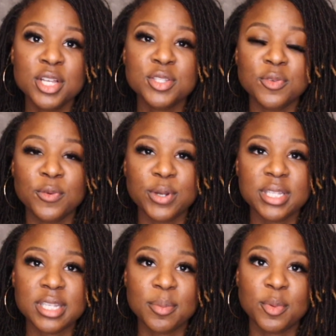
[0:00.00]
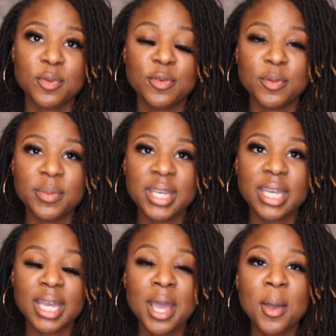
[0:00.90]
So for example, for
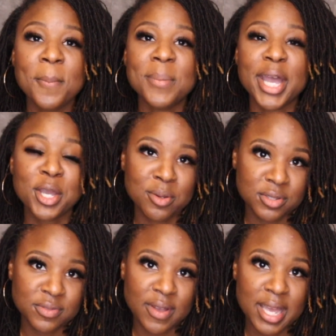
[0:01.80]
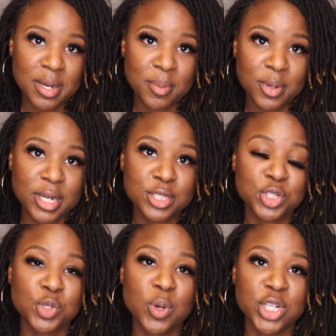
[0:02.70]
me, my COSFI number is
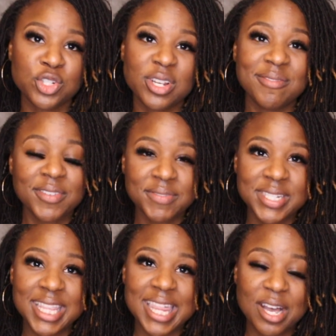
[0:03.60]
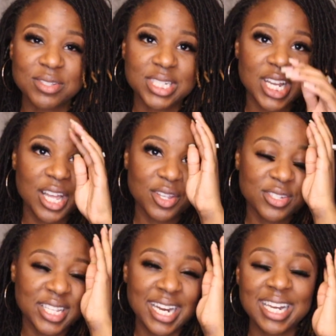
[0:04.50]

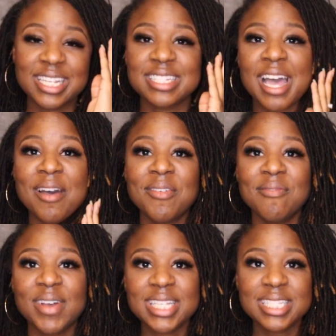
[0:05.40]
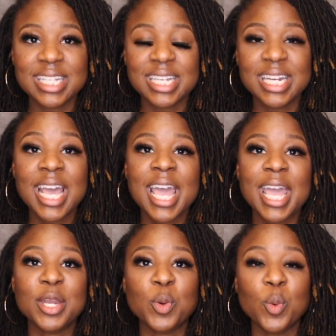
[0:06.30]
$250,000 that I need to have invested
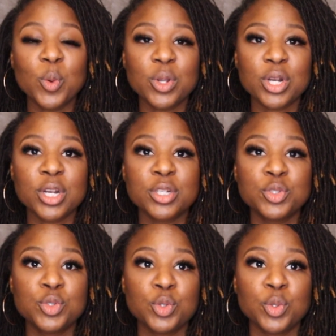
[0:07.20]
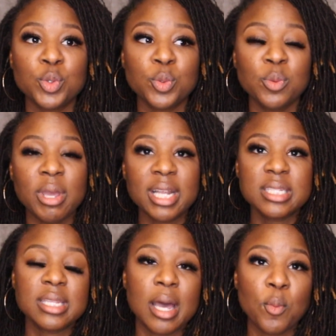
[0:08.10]
in order to get
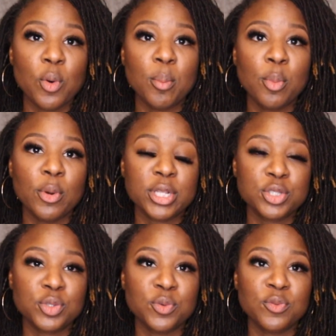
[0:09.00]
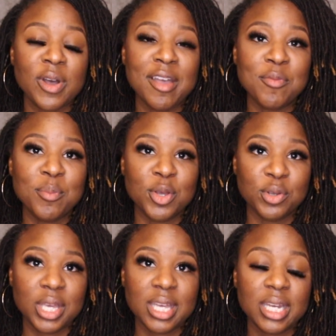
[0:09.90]
to that 1.25
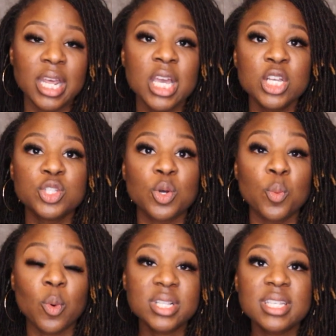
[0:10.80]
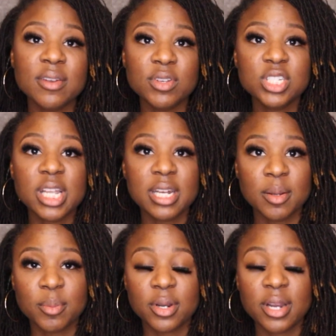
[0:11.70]
million. So once I reach that
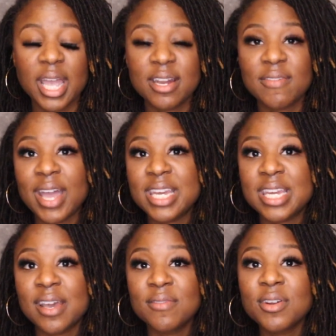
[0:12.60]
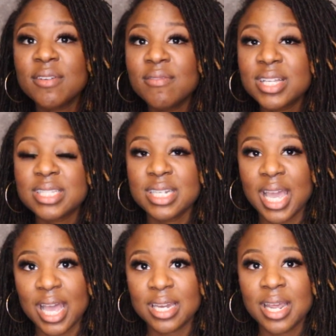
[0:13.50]
number, and if I never invest
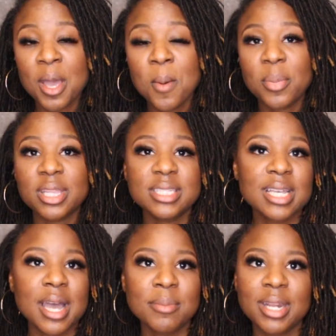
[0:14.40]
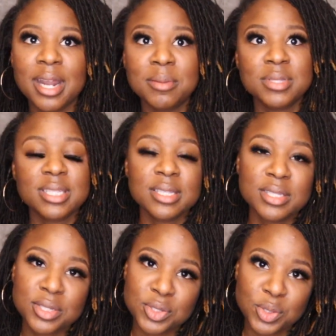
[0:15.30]
again, by the time that I am
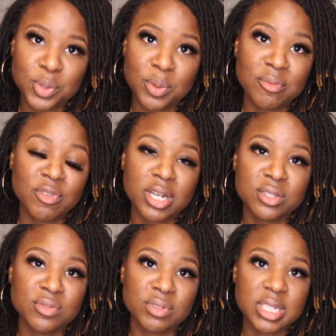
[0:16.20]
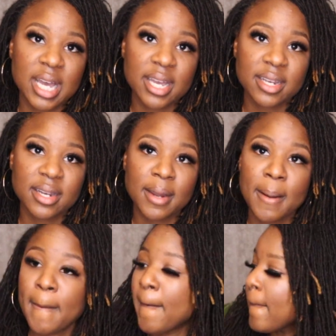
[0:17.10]
62 and ready to retire,
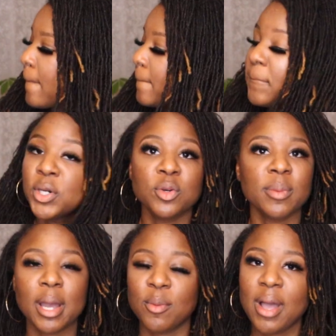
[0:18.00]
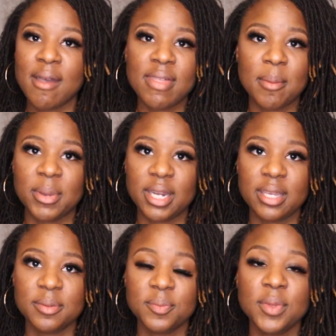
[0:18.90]
boom, I will have that
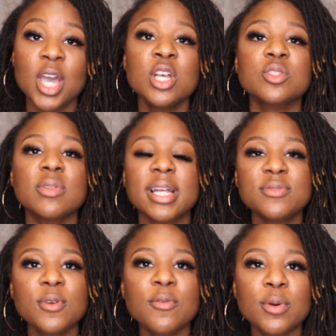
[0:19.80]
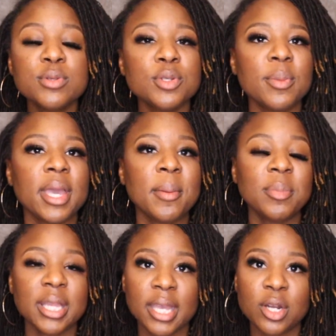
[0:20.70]
money. So that's for folks who may
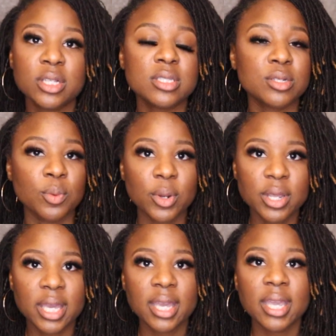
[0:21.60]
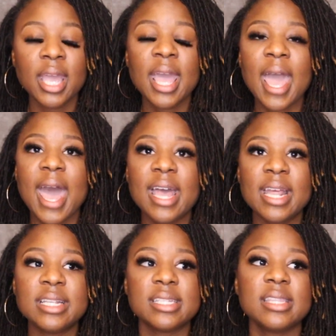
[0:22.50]
plan on still working
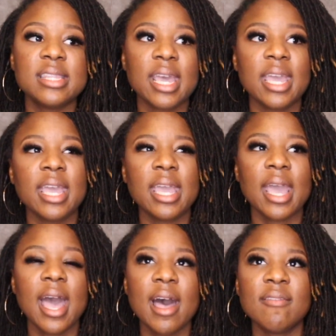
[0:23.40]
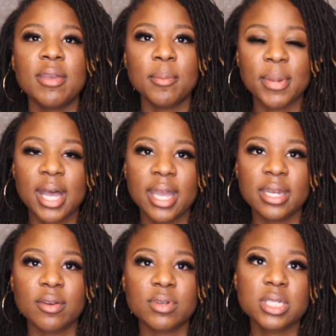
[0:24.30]
and they have in
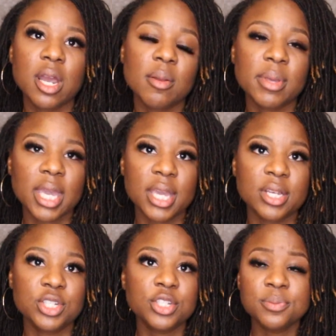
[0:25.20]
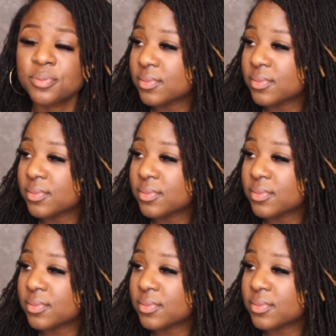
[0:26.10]
mind a retirement age